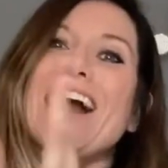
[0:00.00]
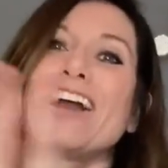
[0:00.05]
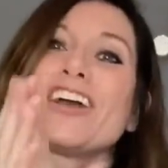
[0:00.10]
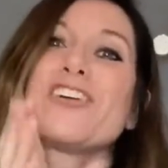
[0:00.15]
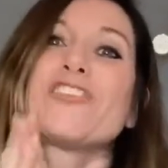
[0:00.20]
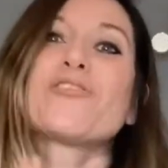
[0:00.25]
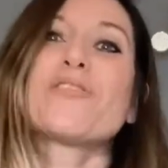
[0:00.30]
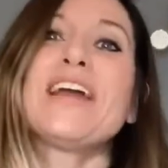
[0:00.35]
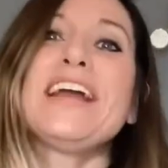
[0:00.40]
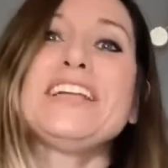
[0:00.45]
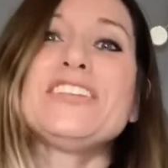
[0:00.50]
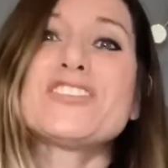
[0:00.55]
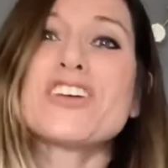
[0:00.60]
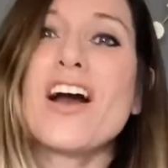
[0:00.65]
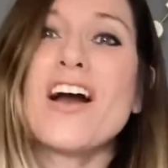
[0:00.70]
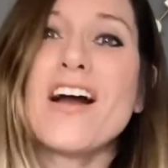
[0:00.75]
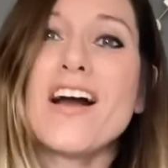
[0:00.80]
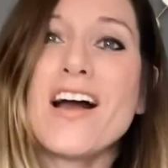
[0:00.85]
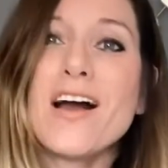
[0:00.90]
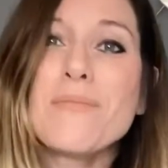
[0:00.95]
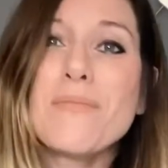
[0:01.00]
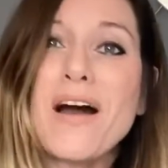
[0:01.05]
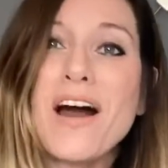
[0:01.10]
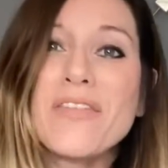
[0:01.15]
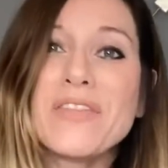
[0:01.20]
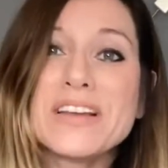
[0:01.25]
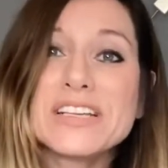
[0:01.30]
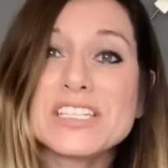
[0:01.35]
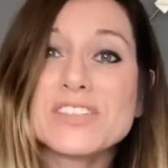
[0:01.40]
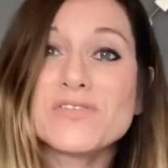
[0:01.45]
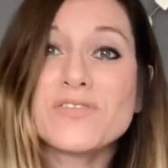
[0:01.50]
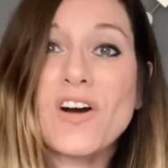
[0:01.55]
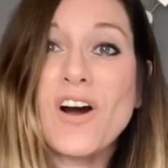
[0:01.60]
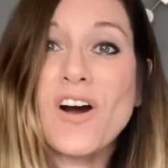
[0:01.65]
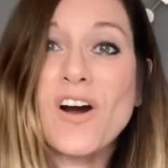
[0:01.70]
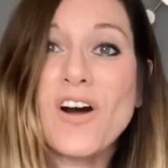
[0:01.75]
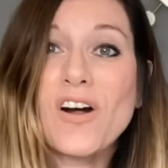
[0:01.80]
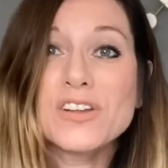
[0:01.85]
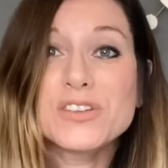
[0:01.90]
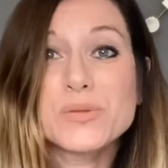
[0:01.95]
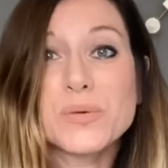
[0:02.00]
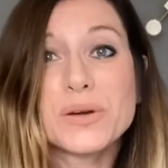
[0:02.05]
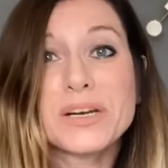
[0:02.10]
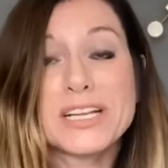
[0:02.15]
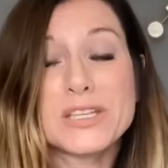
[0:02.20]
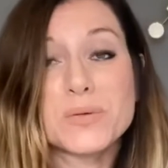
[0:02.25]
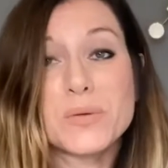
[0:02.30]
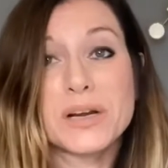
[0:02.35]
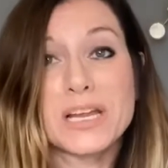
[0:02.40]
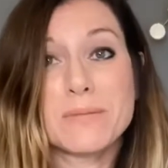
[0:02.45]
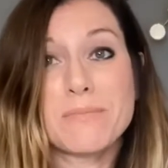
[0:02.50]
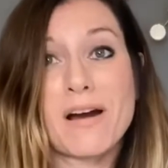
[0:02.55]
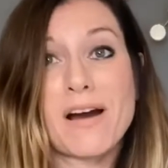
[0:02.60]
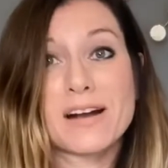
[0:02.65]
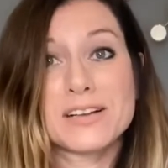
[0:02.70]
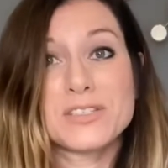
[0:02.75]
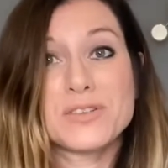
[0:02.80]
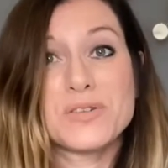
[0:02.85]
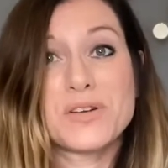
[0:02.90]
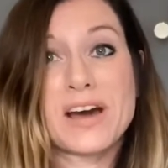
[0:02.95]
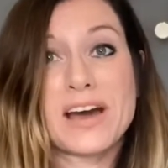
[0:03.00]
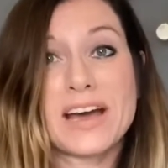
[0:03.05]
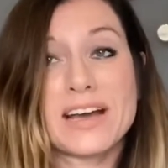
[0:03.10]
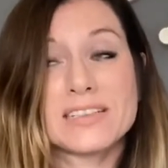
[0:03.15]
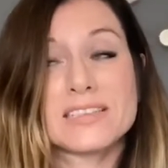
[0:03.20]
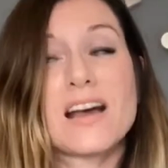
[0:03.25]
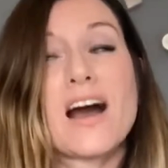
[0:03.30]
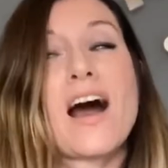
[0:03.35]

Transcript: Great job on this fall 2020 box, you guys.